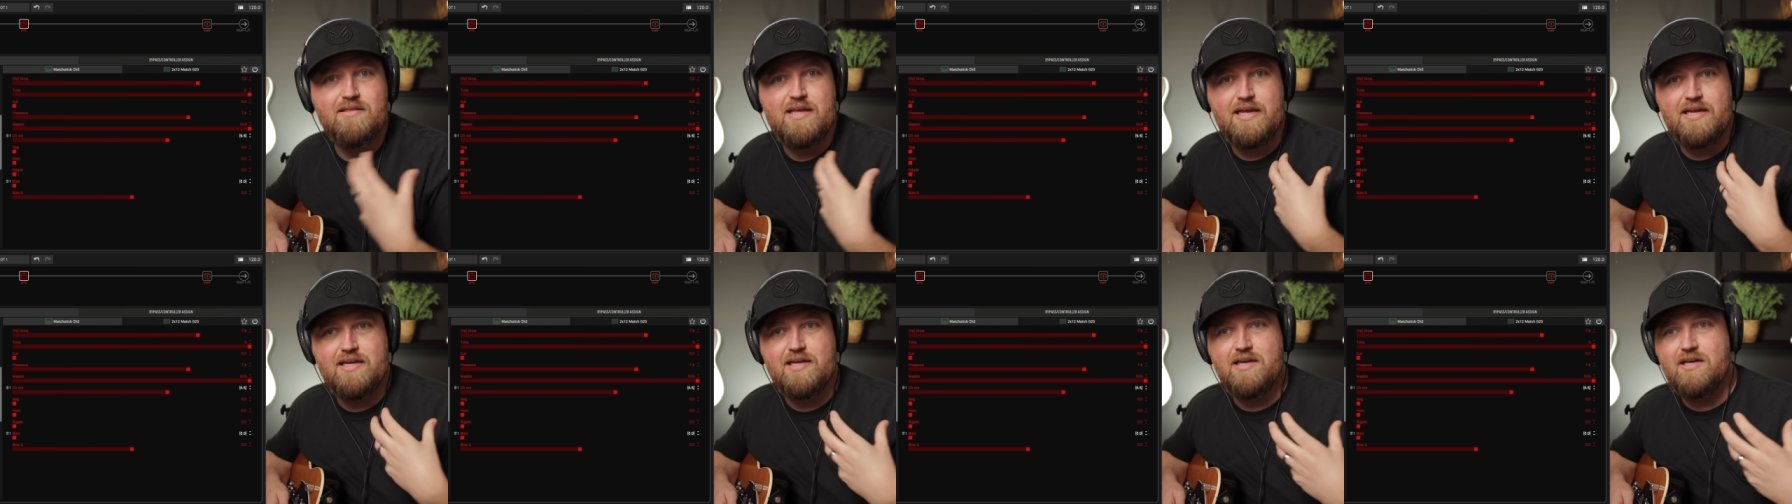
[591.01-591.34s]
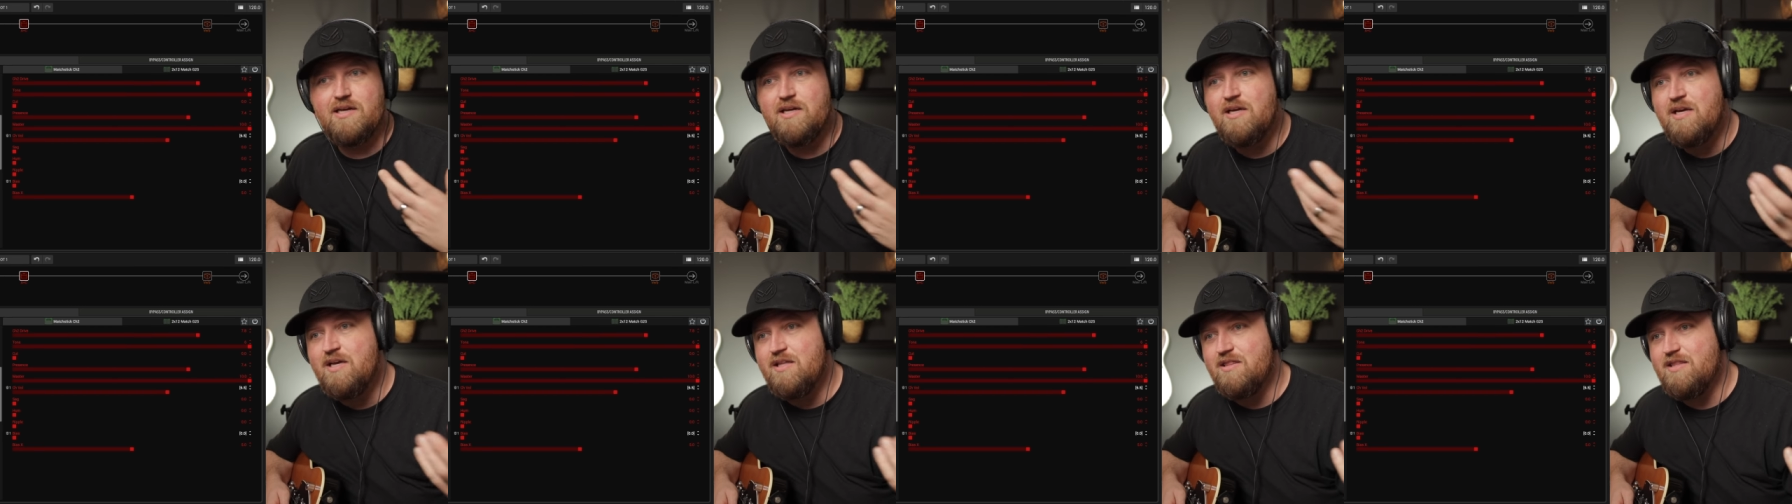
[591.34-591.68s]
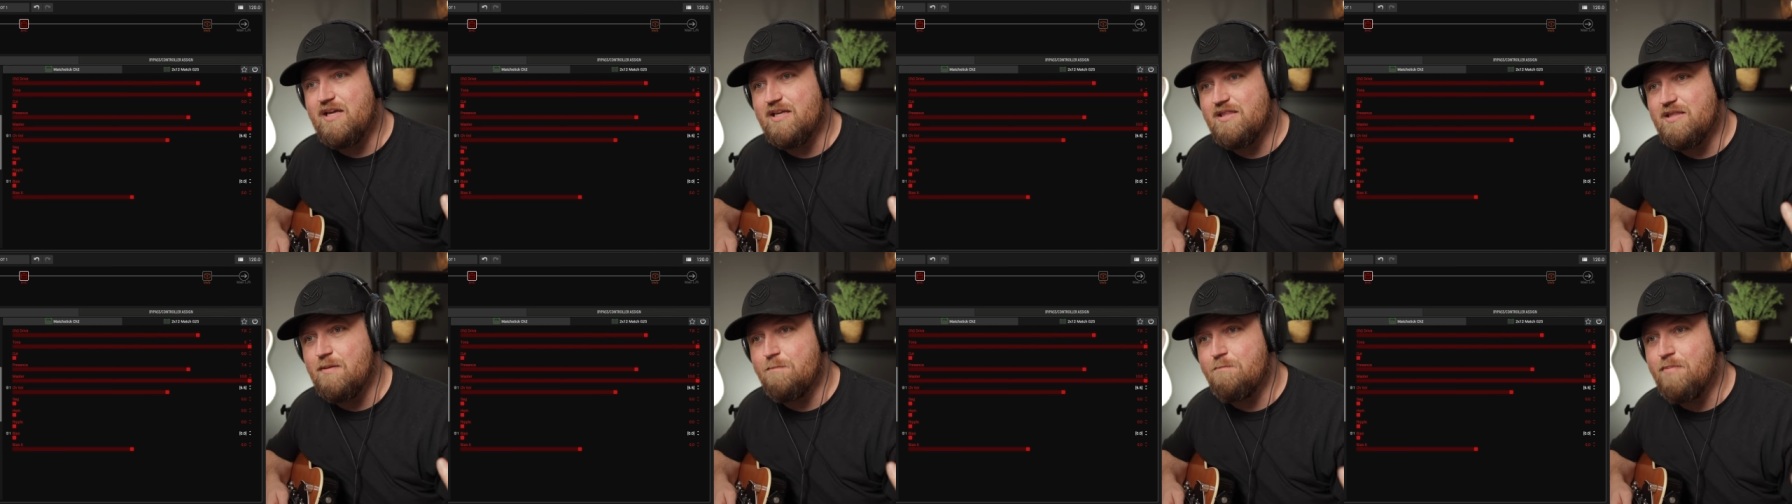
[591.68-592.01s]
like a
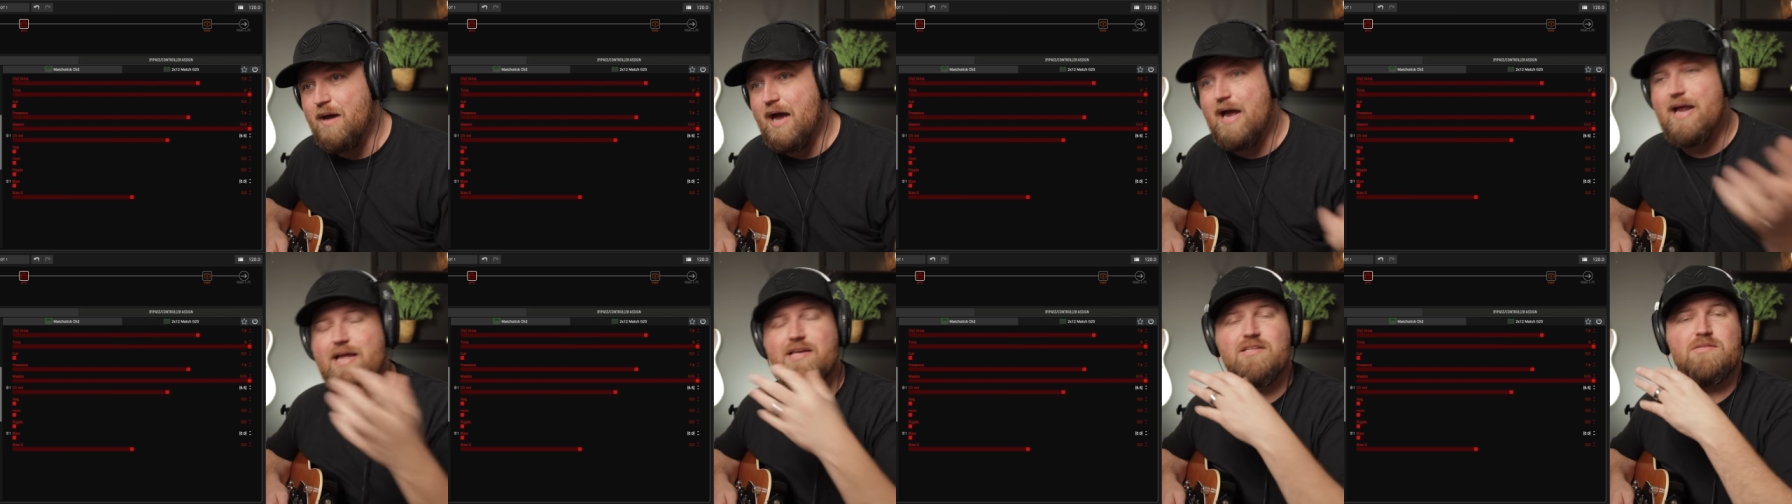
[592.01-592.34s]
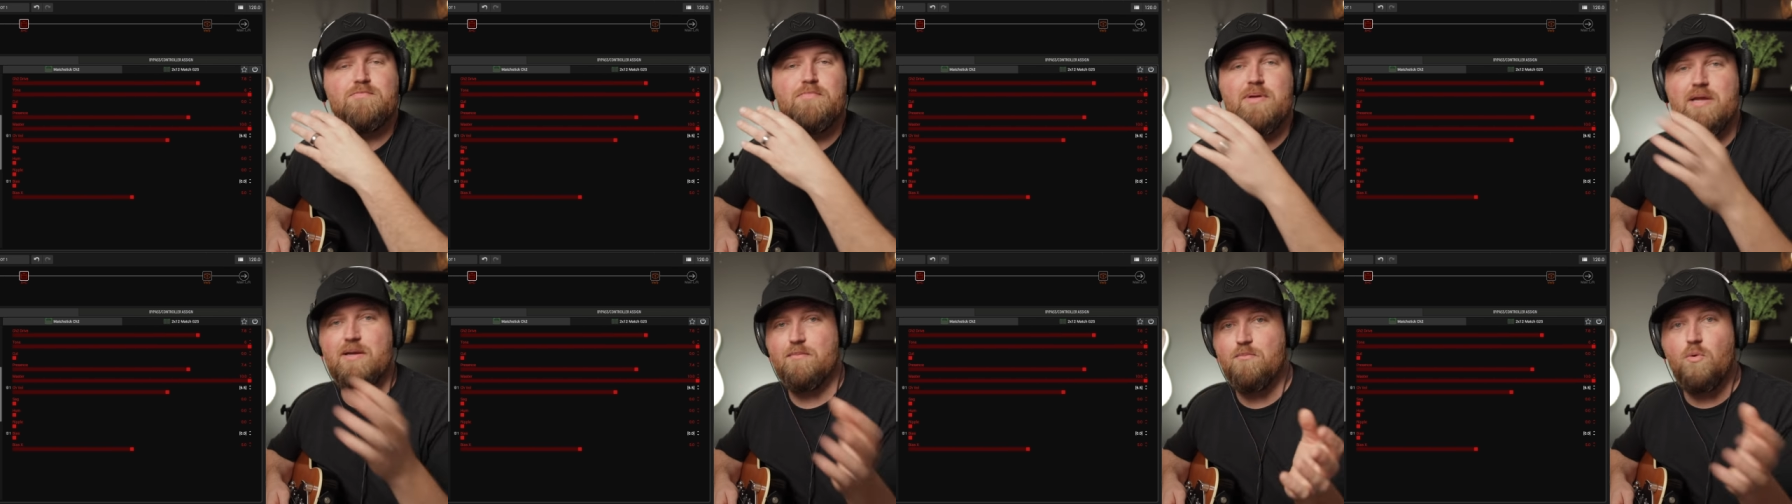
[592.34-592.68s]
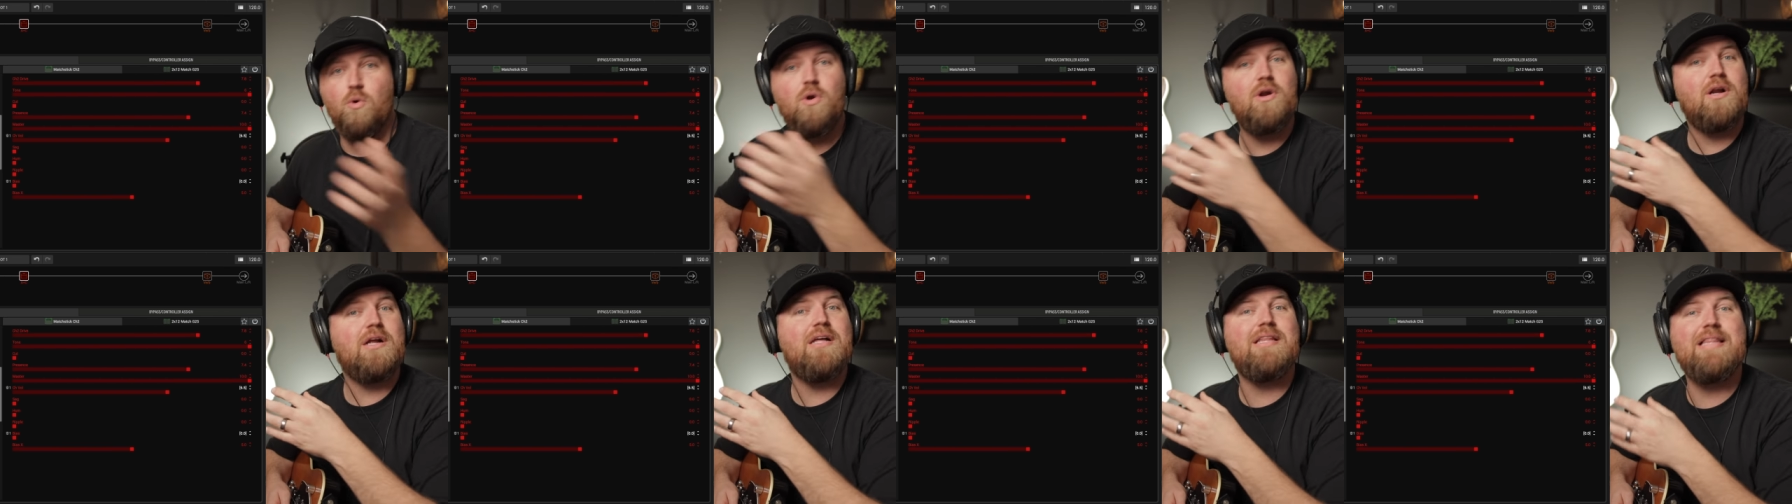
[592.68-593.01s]
like the bias being
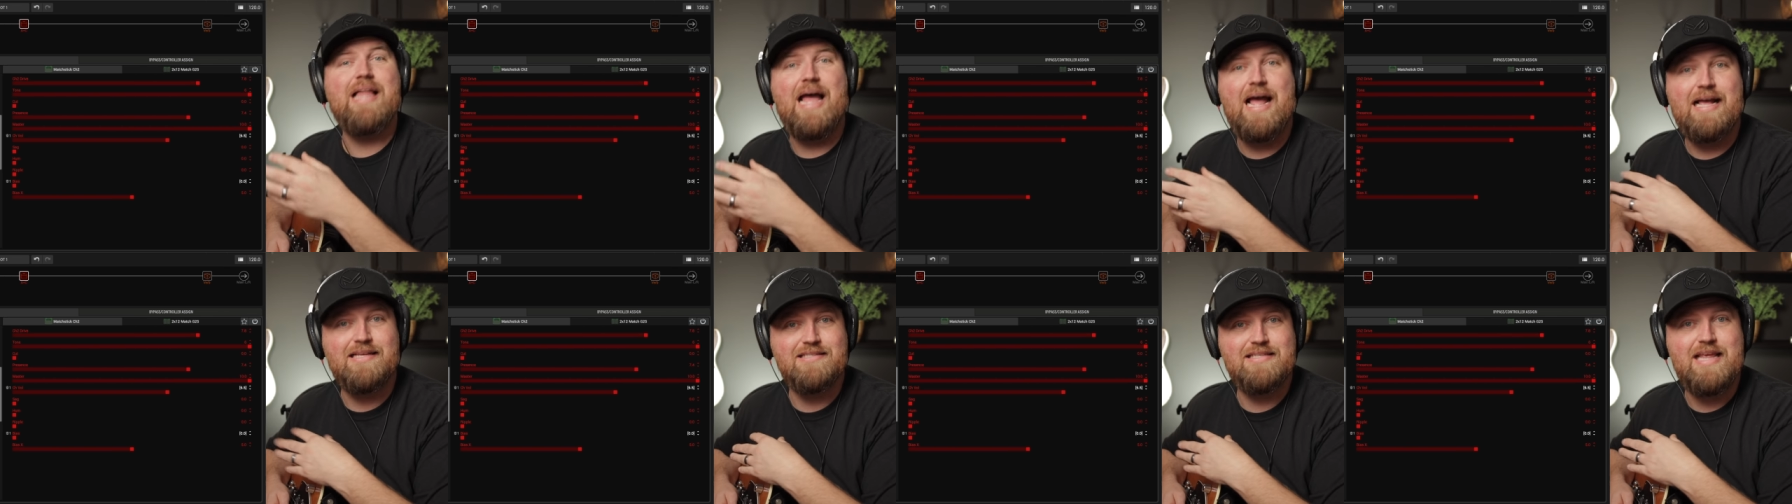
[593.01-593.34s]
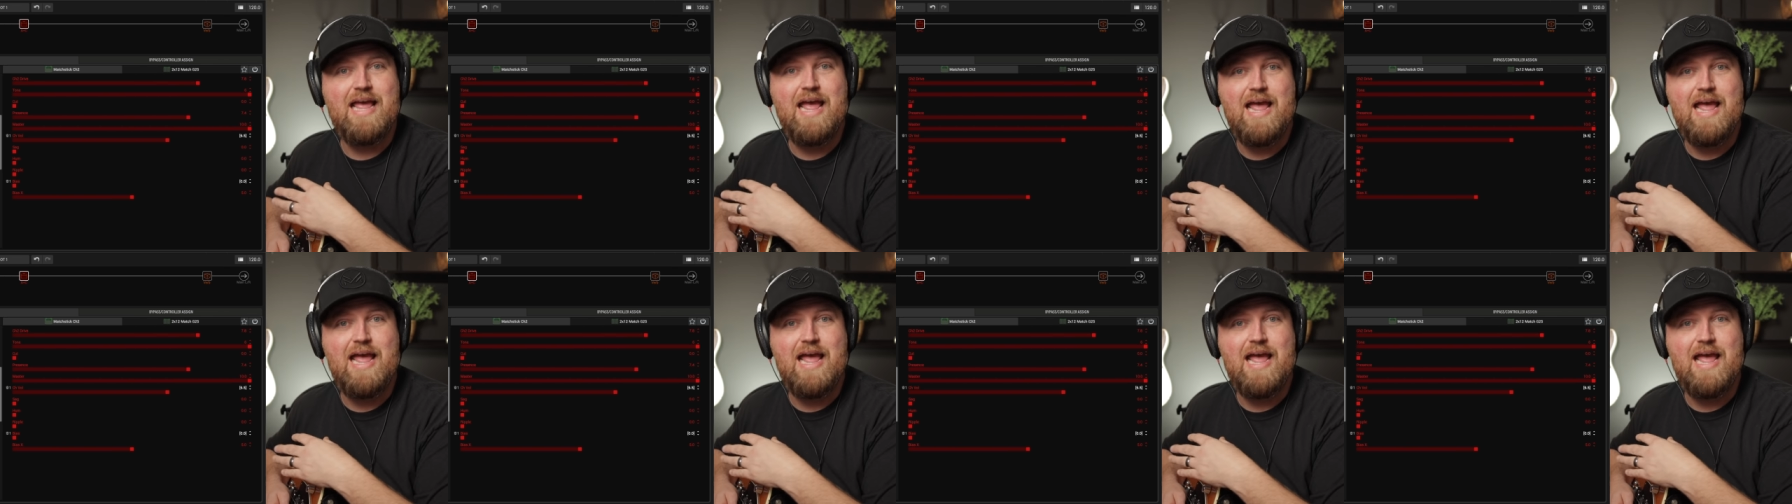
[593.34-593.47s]
more class